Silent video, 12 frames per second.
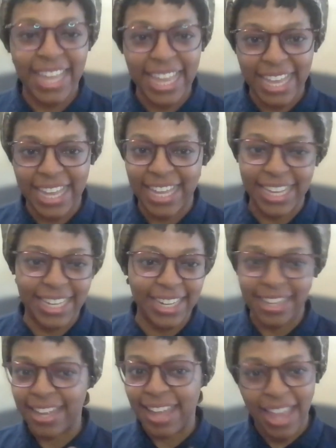and
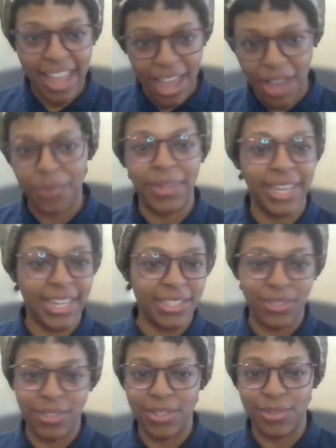how we get
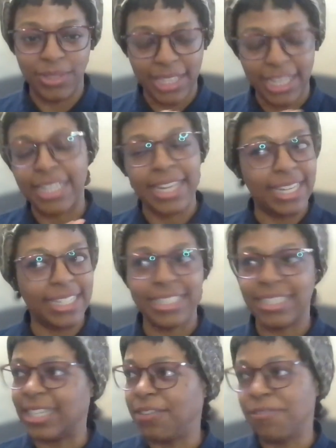to those like
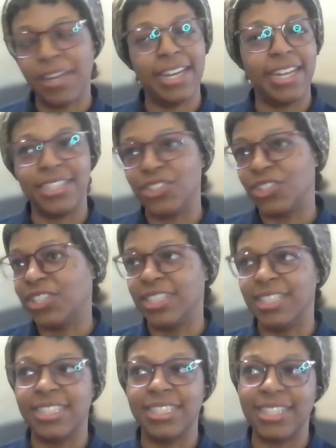nice clean
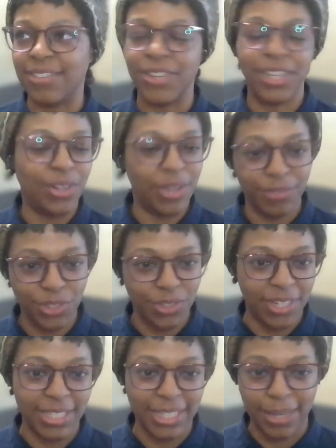financials where you don't have to
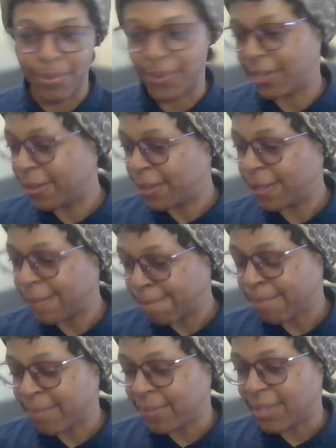stress anymore.
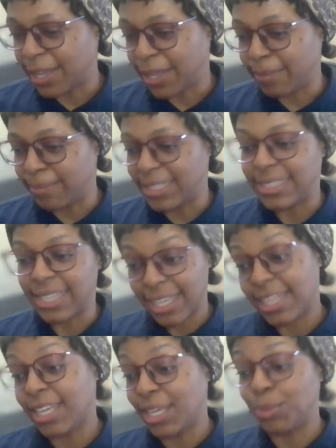The
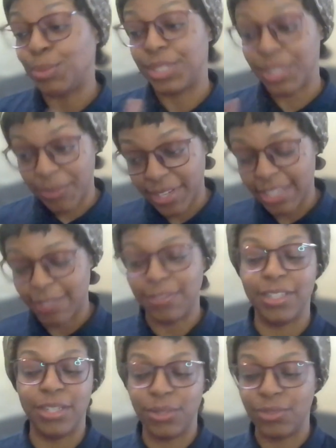second thing you don't have
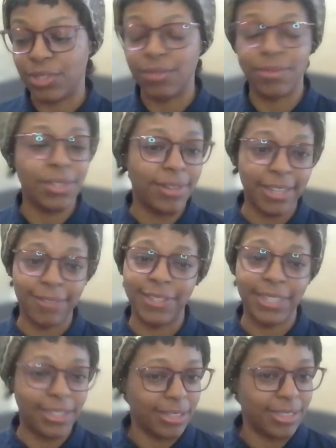to do is you don't have
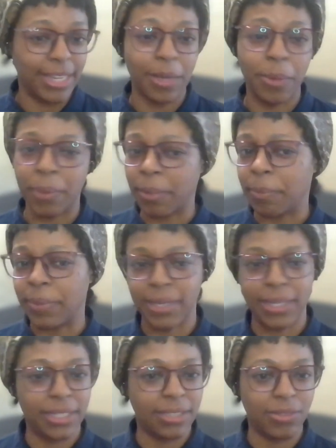to understand
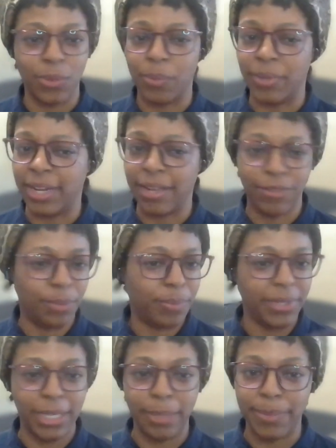QuickBooks or whatever
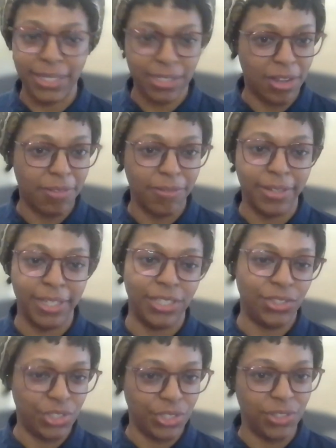bookkeeping software
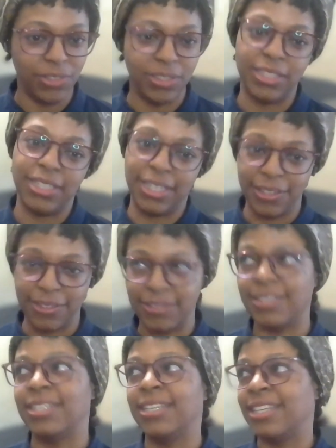you choose to
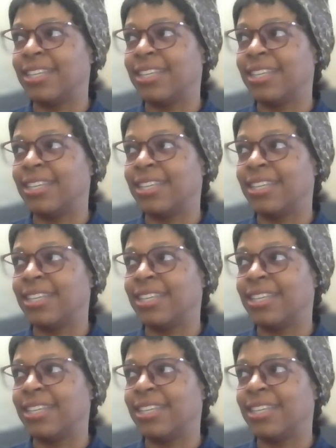use.